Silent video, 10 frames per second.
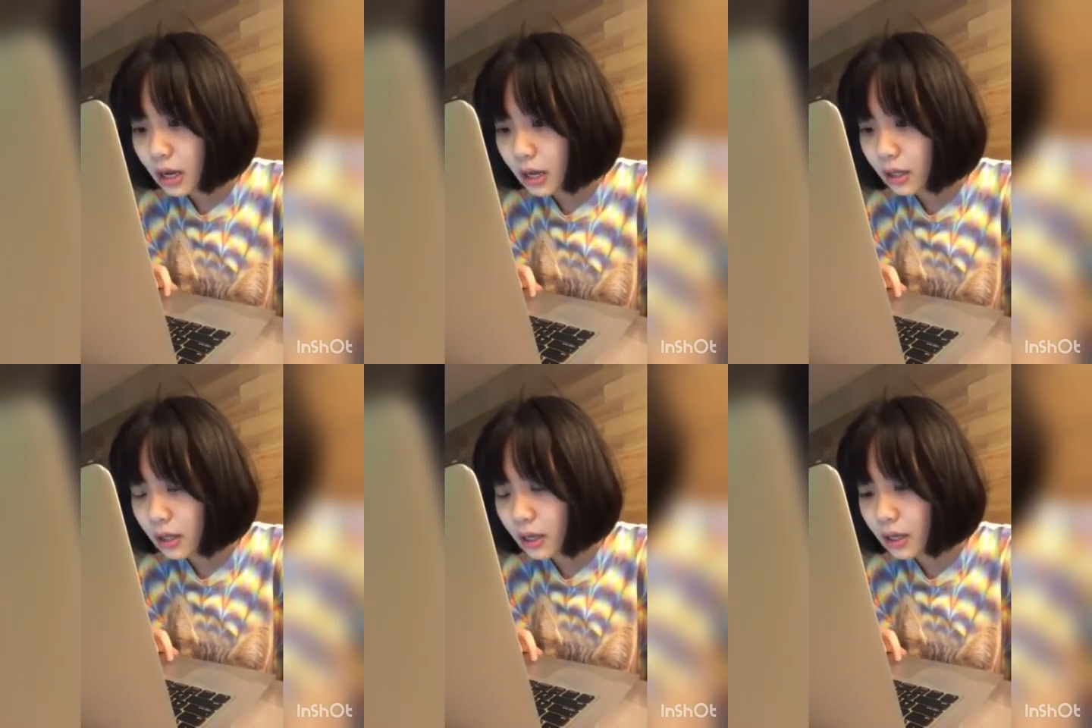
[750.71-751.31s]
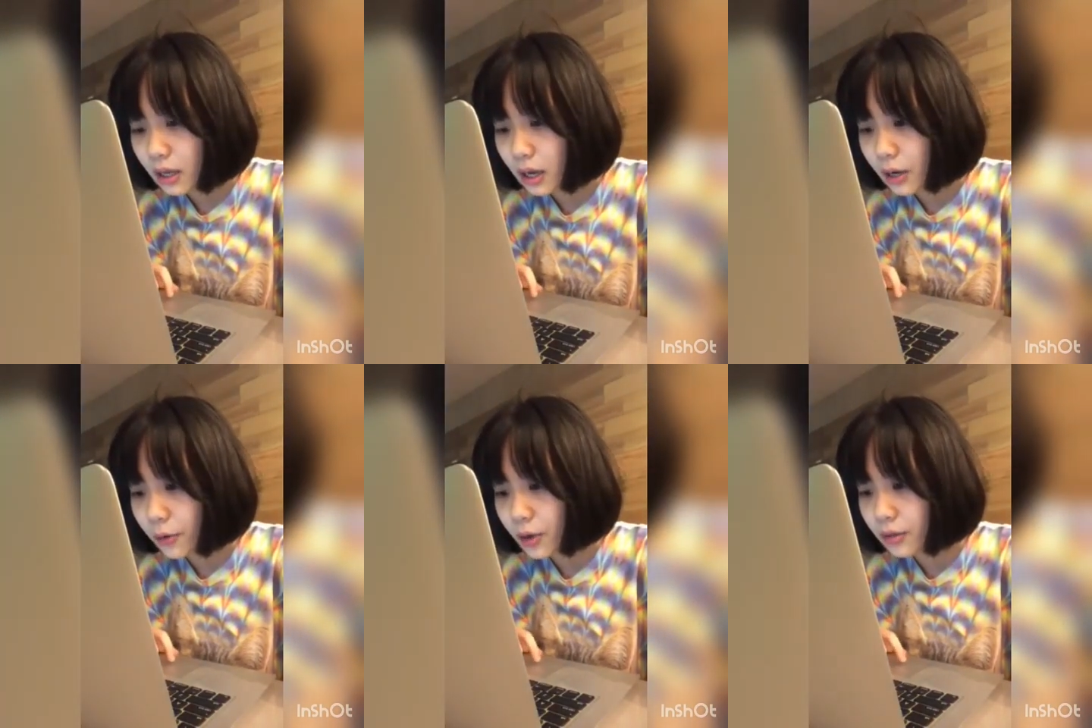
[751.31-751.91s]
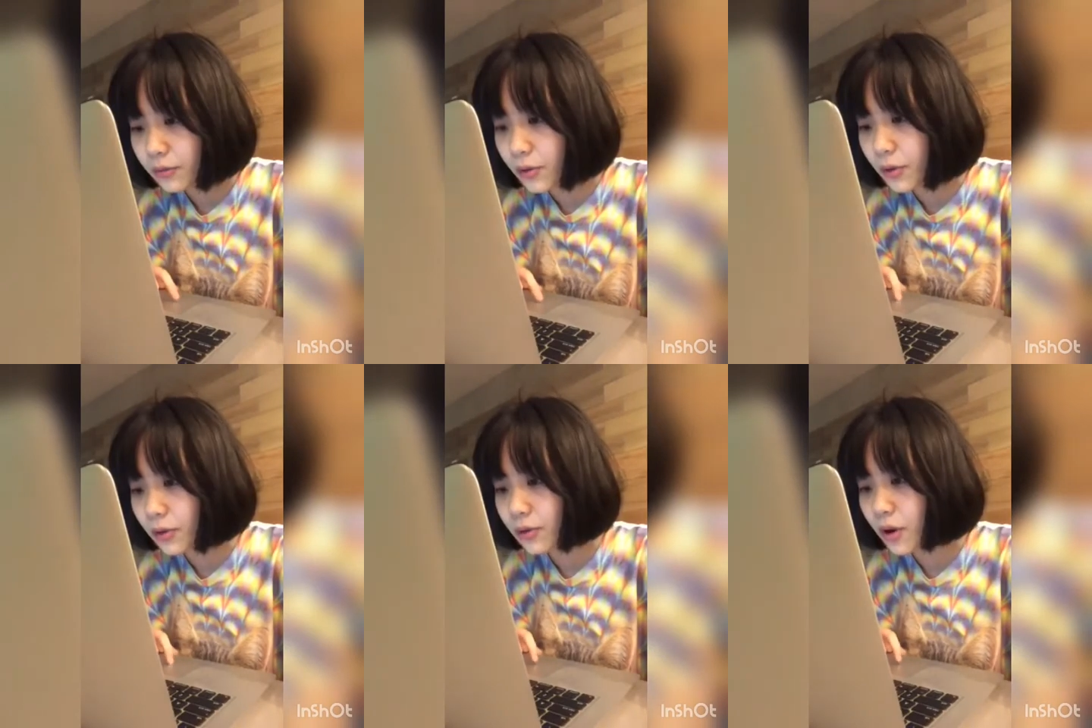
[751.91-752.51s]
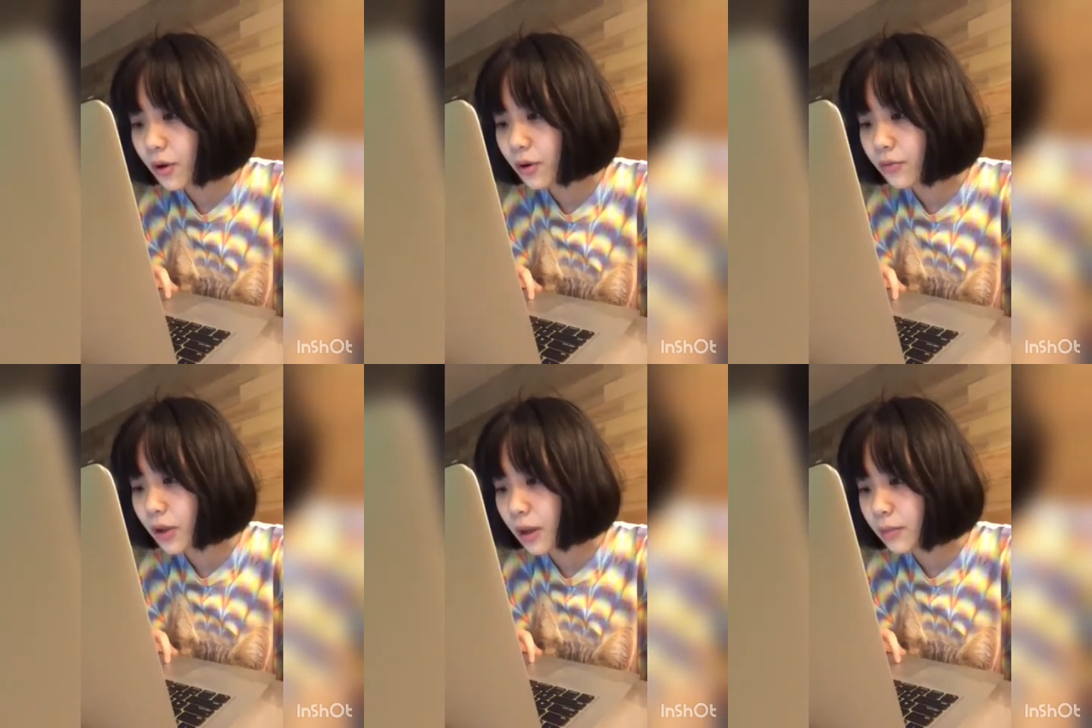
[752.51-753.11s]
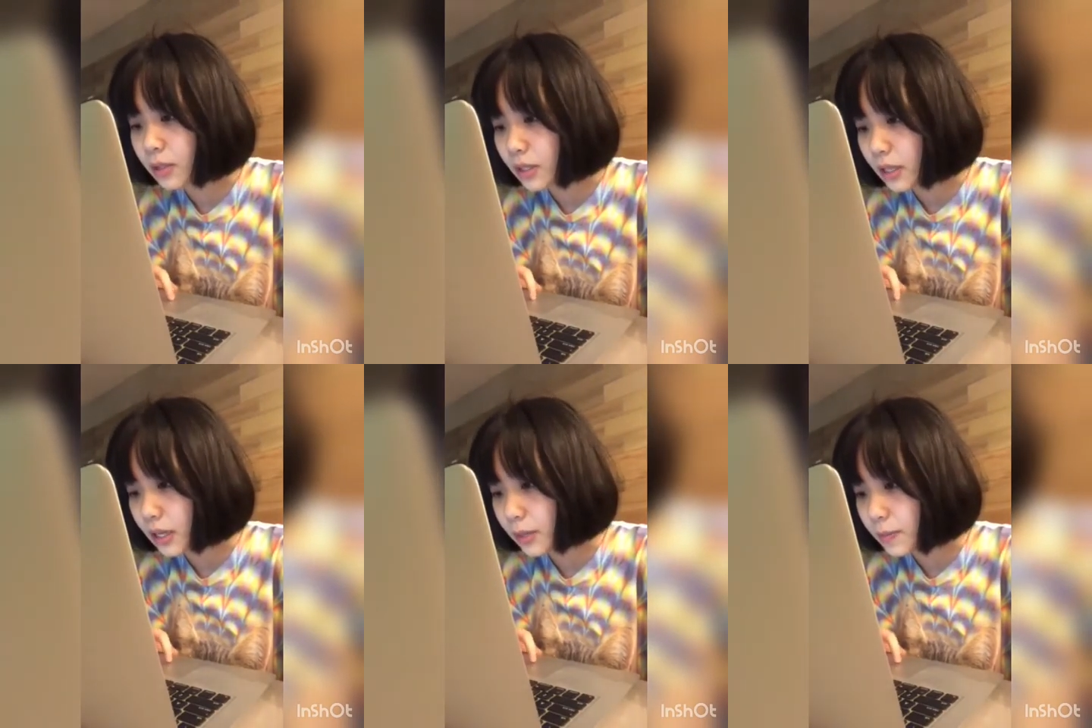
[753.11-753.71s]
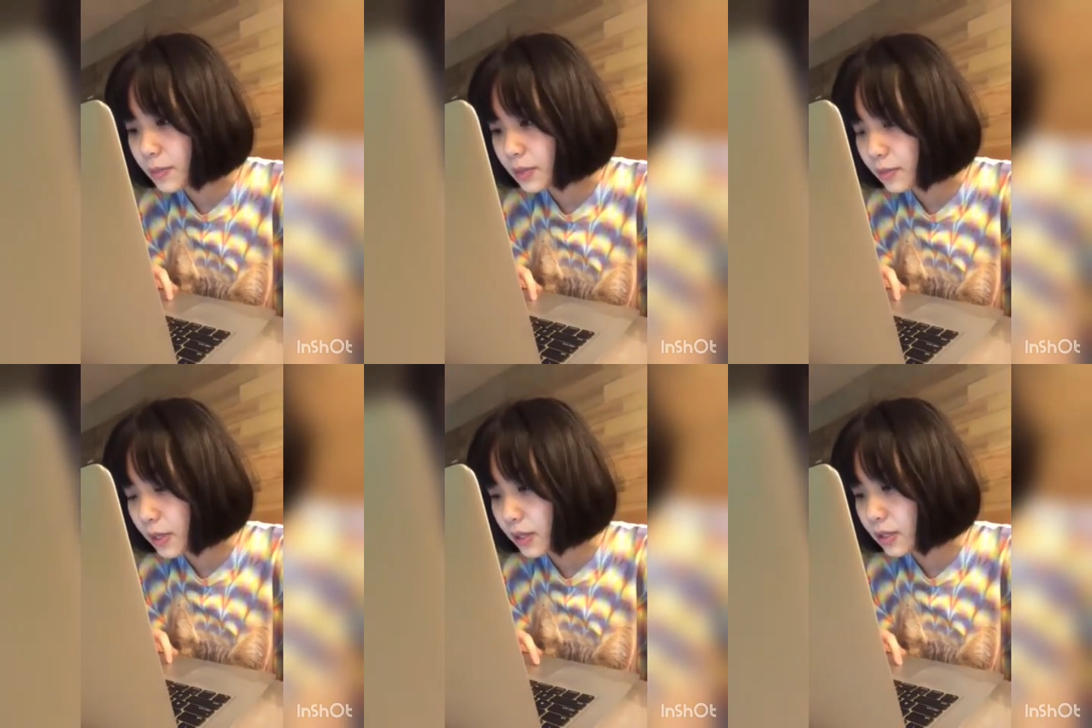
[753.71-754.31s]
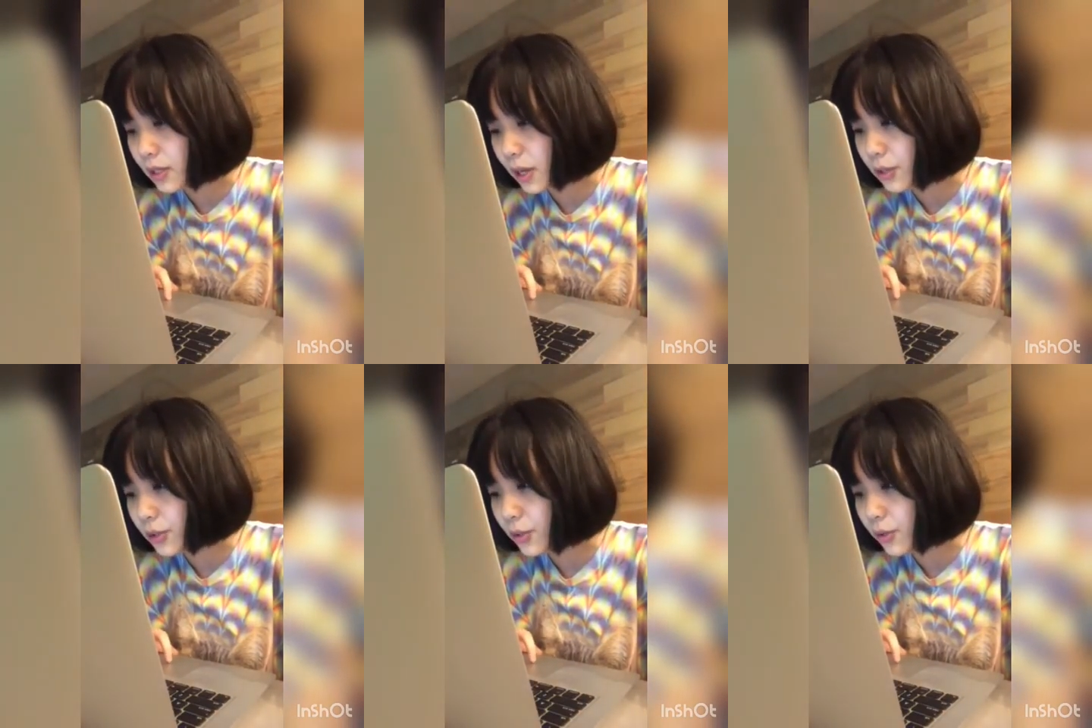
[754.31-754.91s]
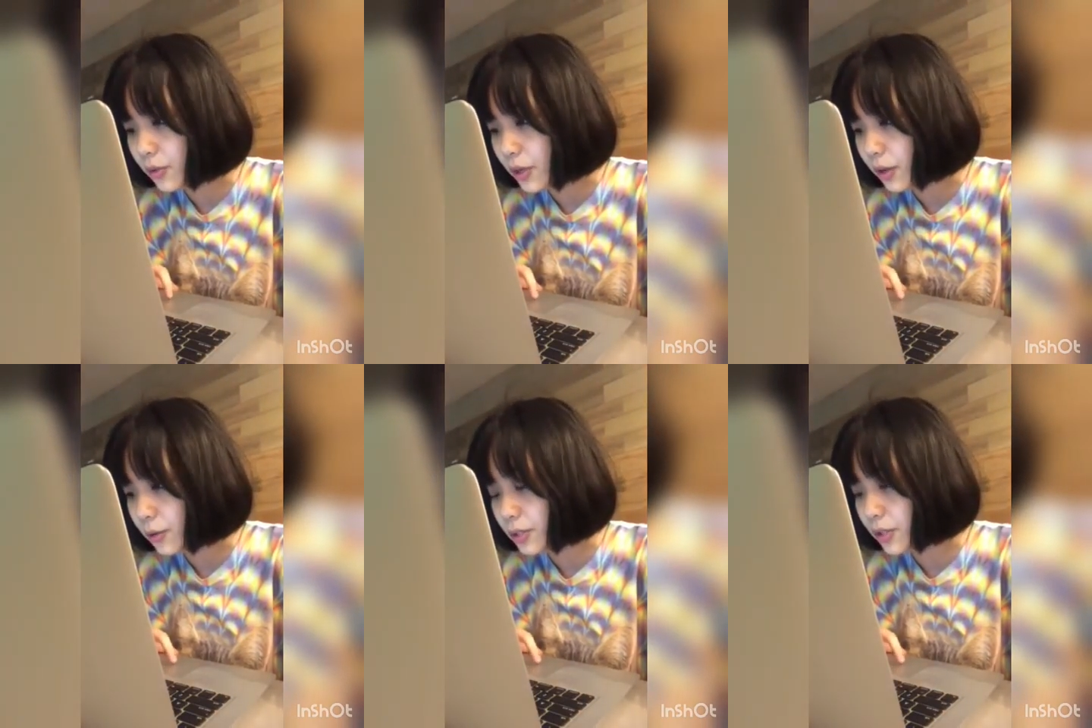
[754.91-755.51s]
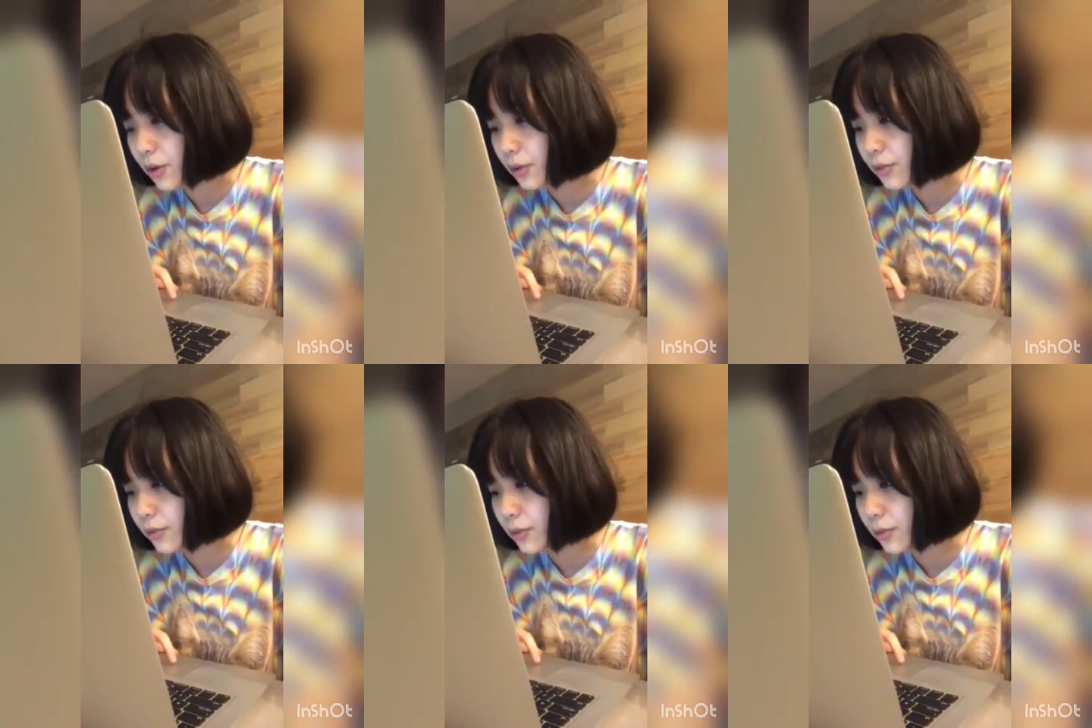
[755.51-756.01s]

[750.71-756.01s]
I think I went for the role of Emily Gibbs because I knew Via was going